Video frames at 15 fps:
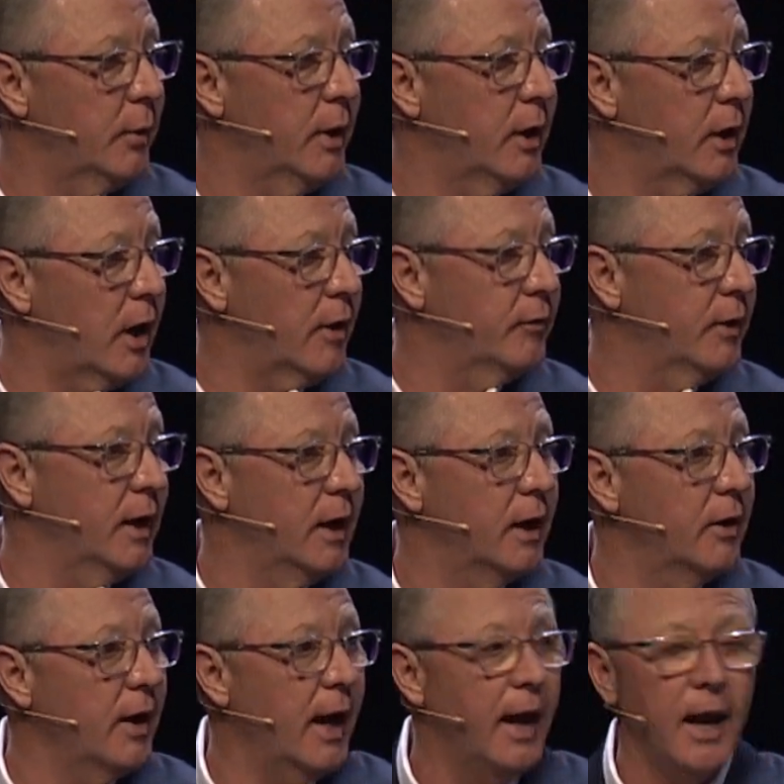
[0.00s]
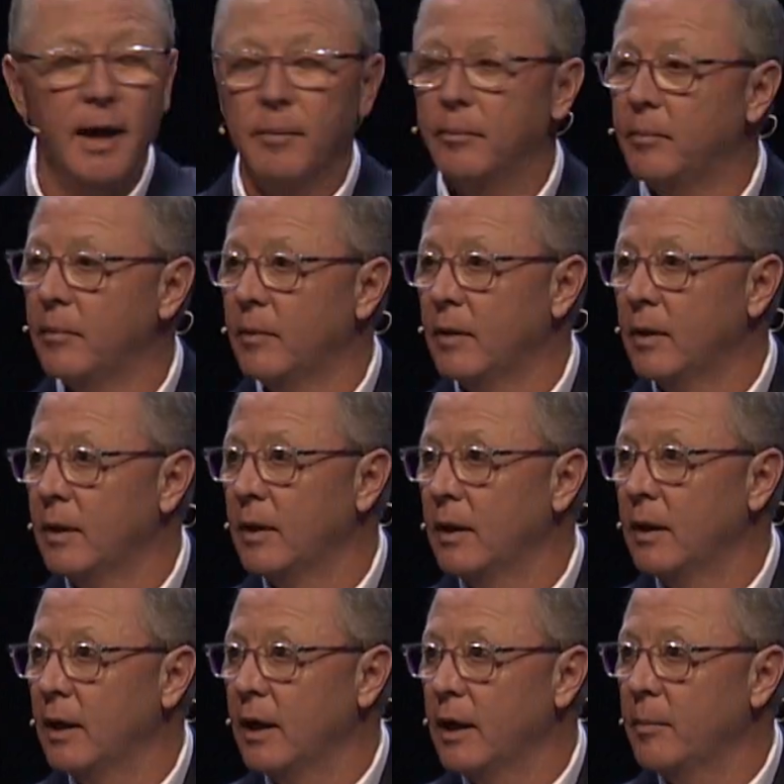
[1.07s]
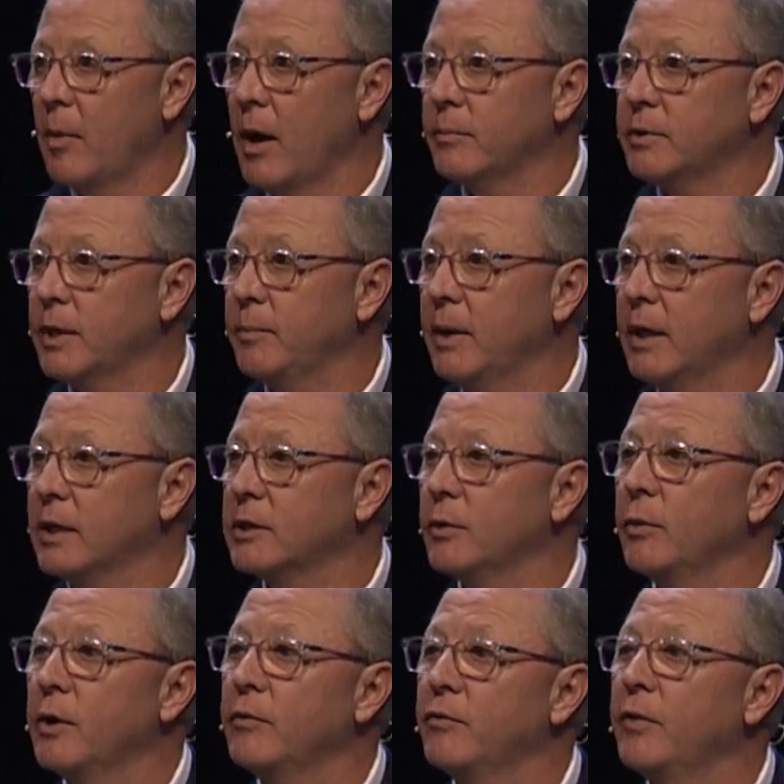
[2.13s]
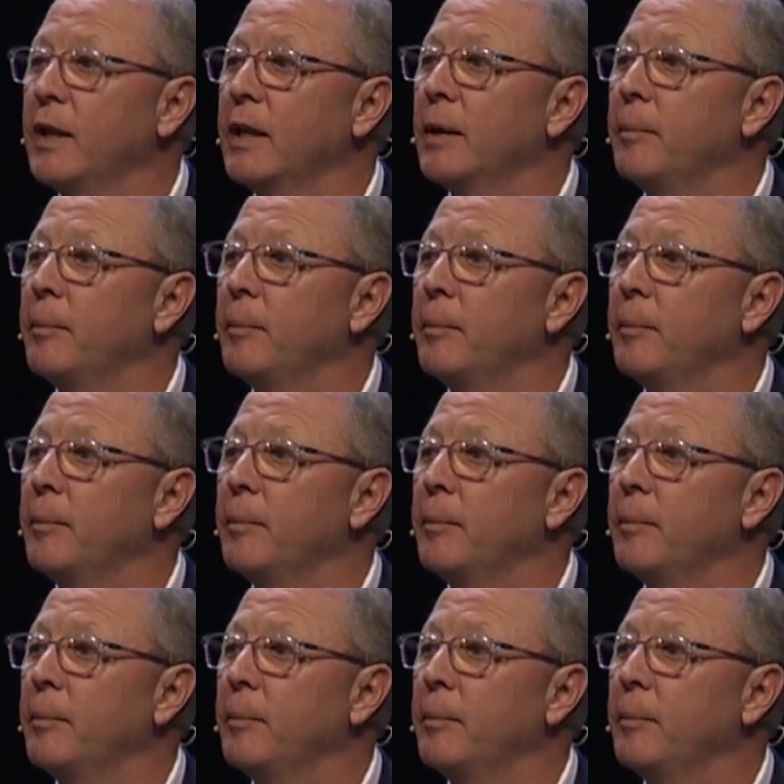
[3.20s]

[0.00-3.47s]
do we cut off the end of the ham? And the mom said, because it wouldn't fit